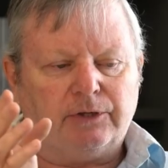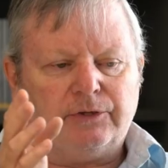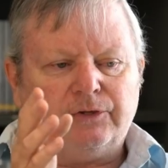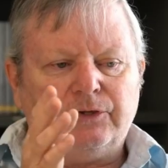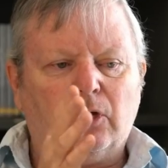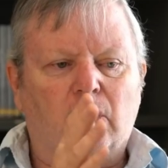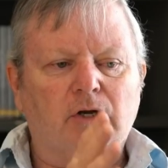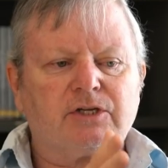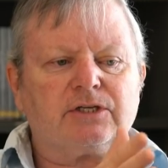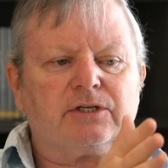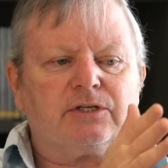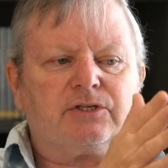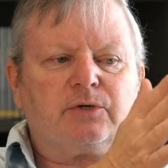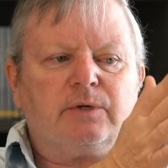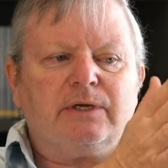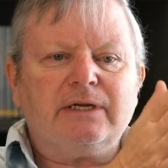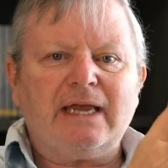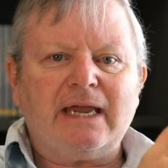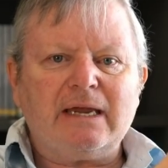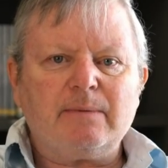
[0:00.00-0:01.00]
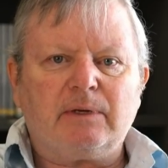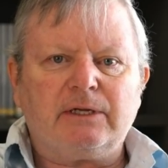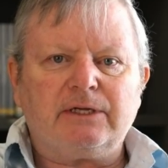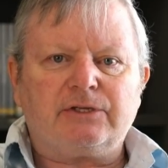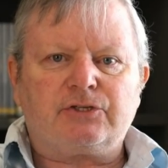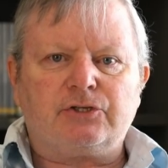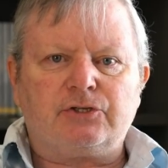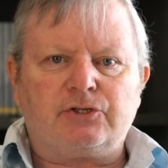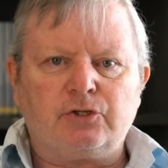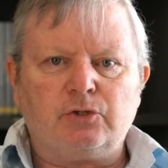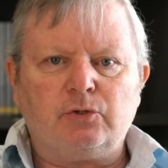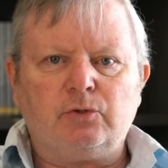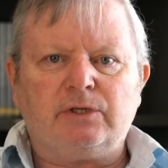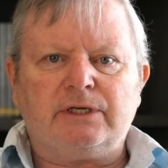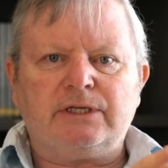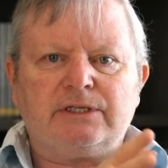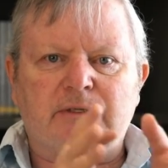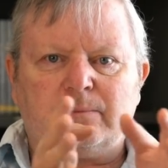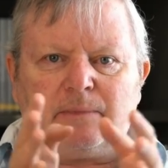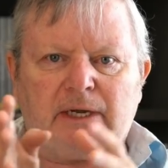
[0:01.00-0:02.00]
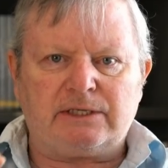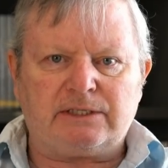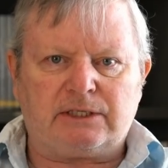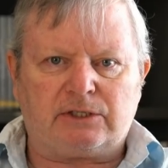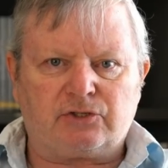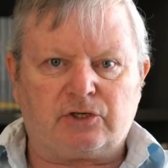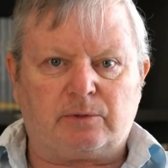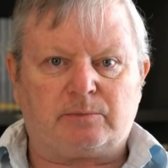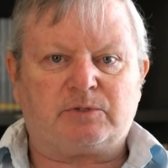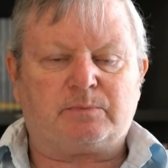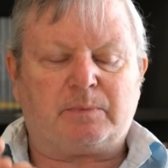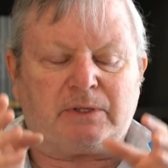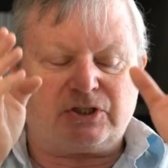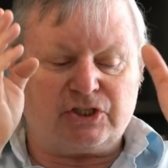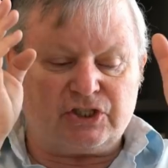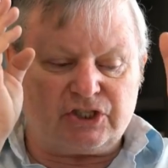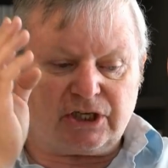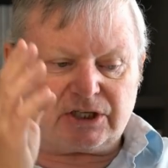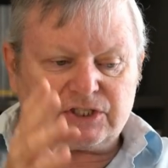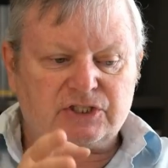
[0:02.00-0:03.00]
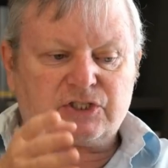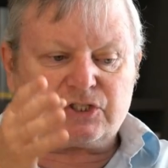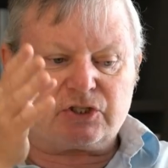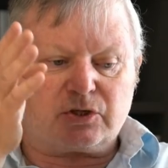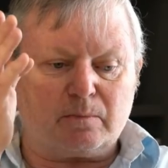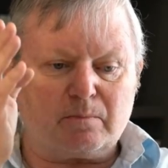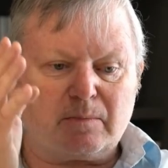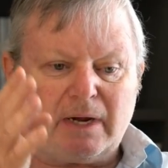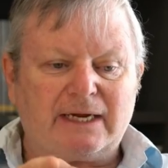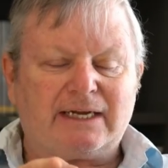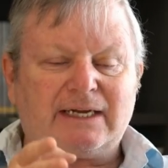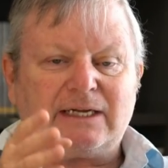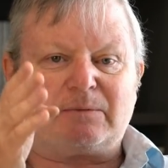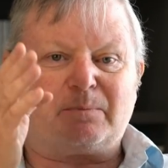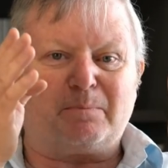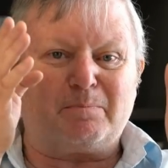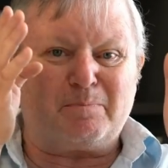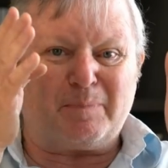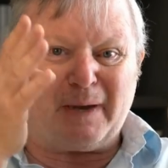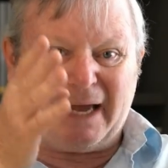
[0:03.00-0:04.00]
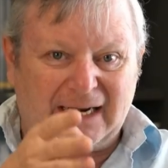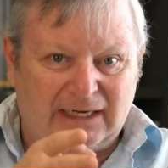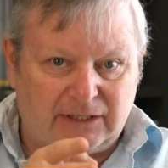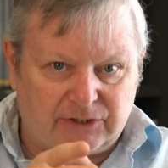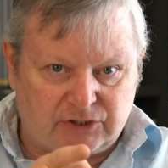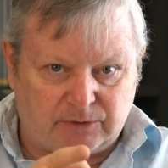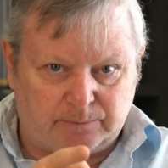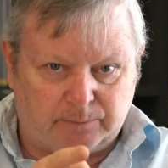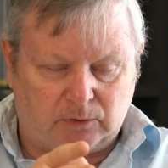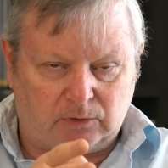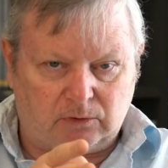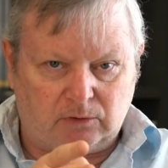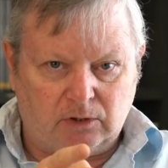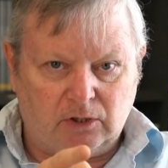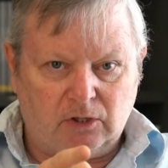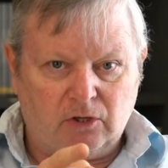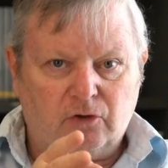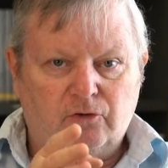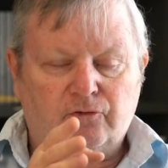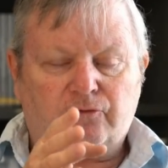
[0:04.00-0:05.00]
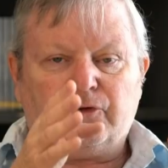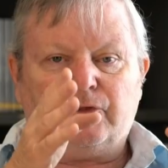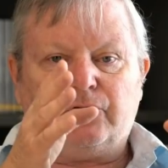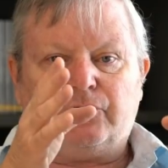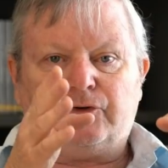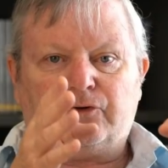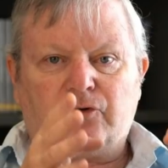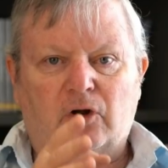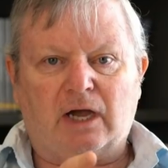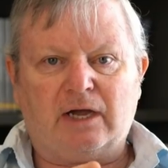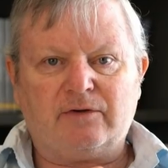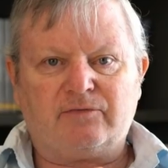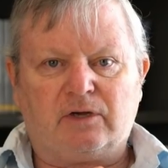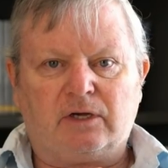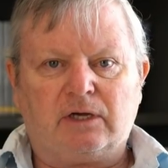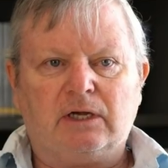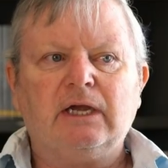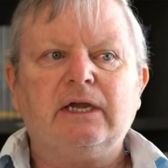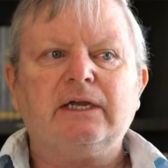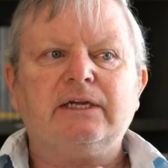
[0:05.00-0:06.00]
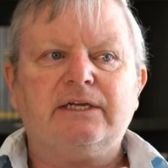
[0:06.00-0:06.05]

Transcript: not to enable it to do these amazing trips, but just to make it palatable for the driver,